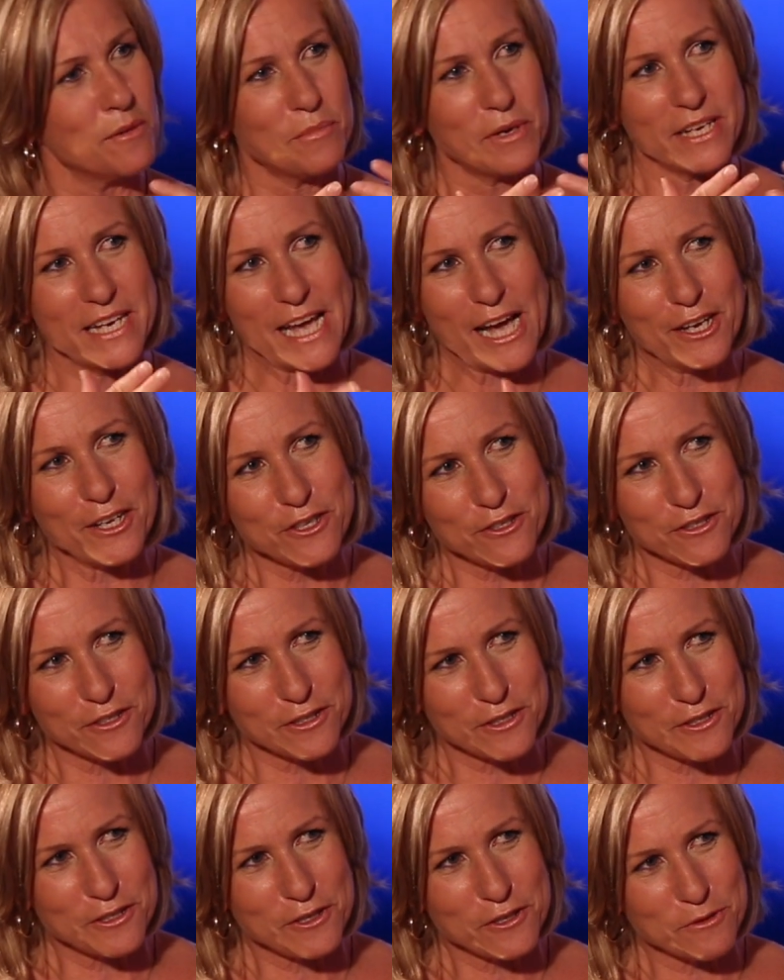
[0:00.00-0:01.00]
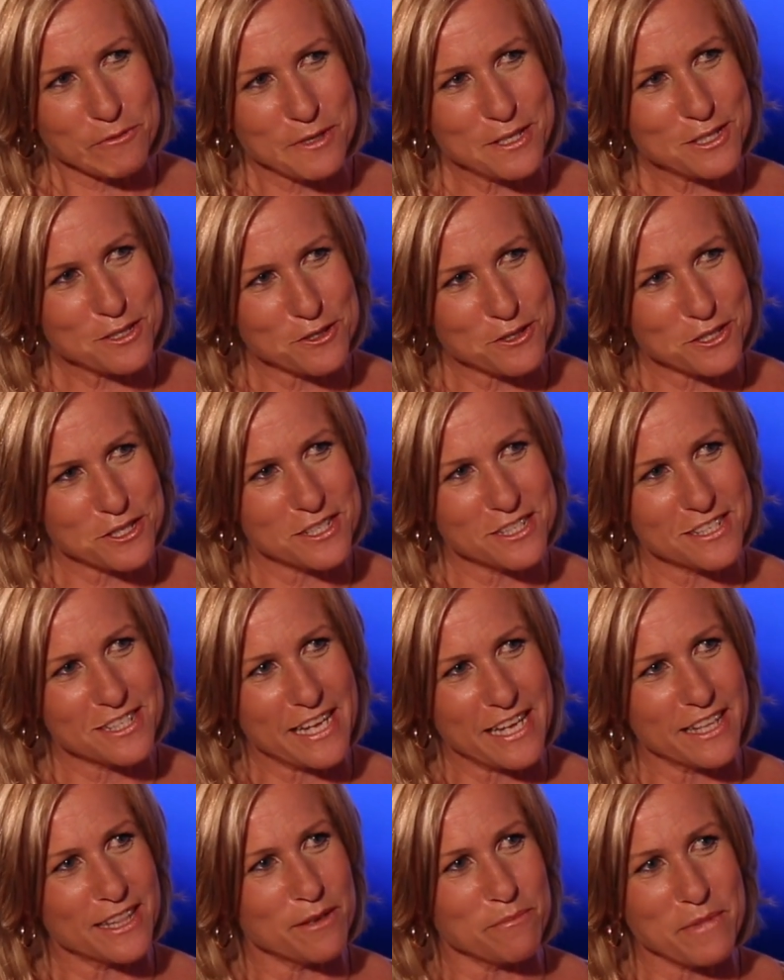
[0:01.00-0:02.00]
But now your, your research is
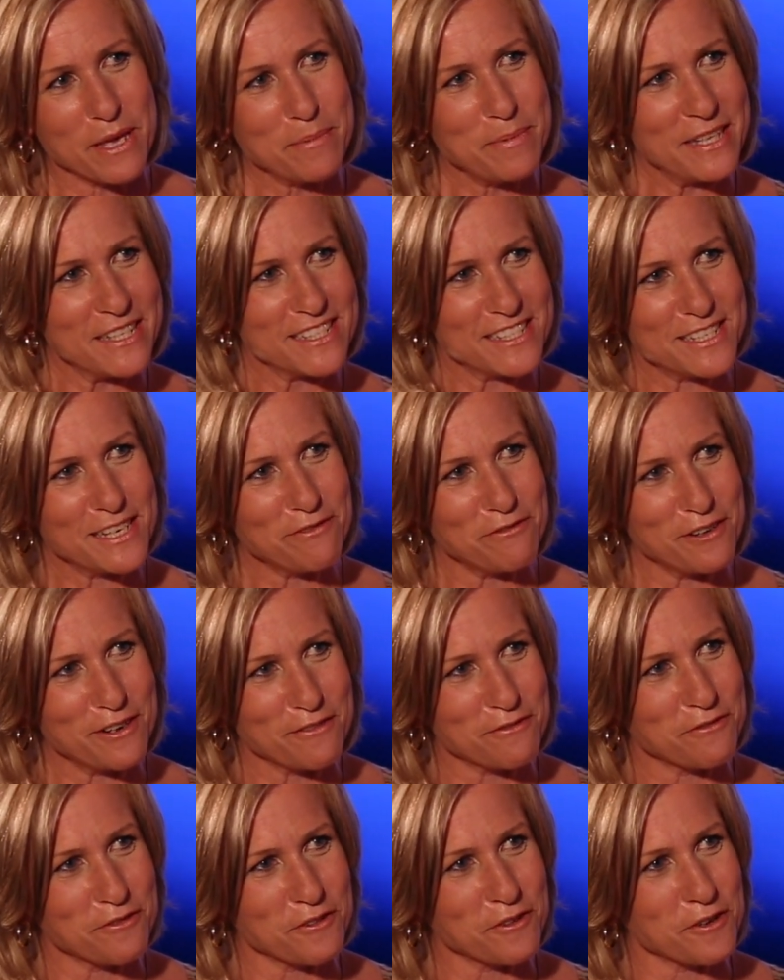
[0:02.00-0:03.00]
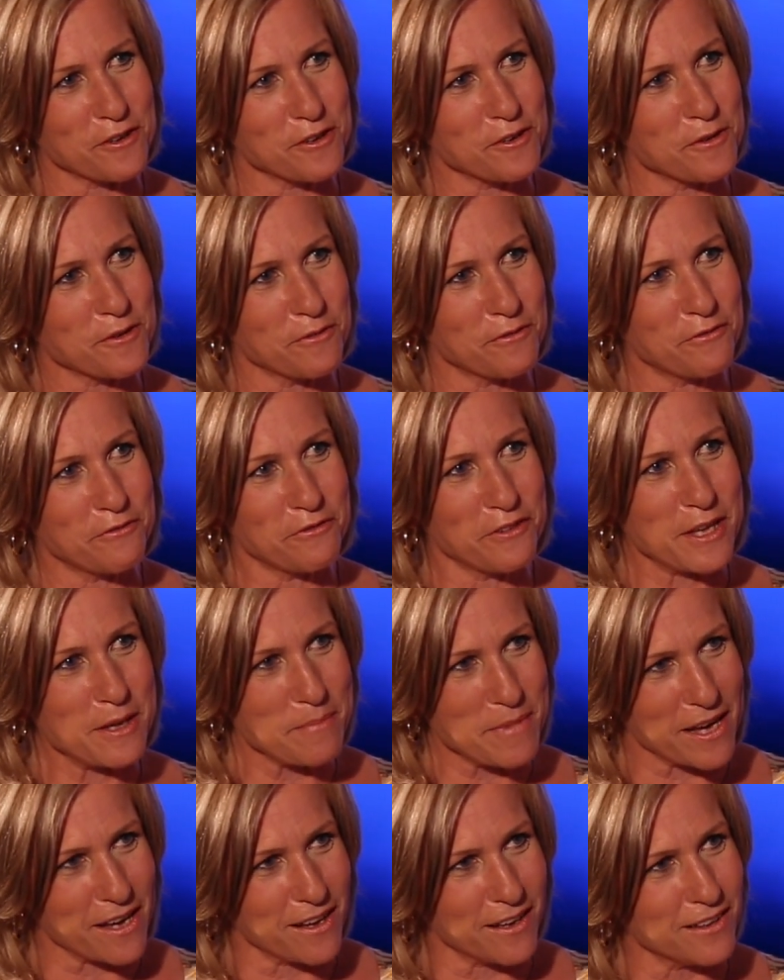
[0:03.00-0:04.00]
saying that maybe it's different for
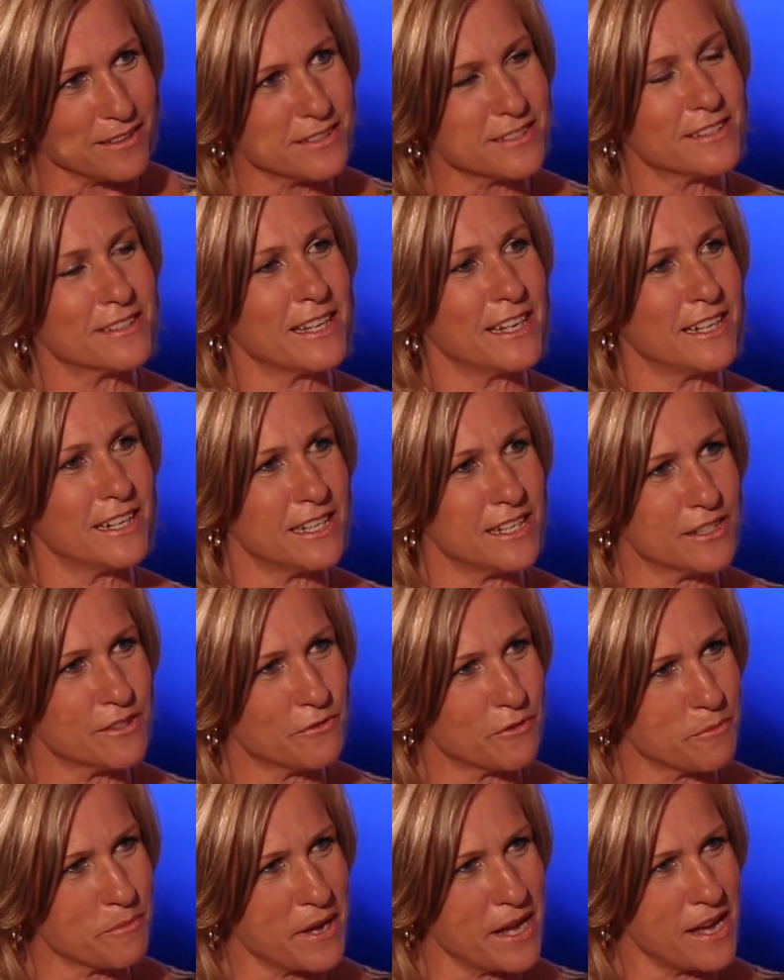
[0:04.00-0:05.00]
females than it is for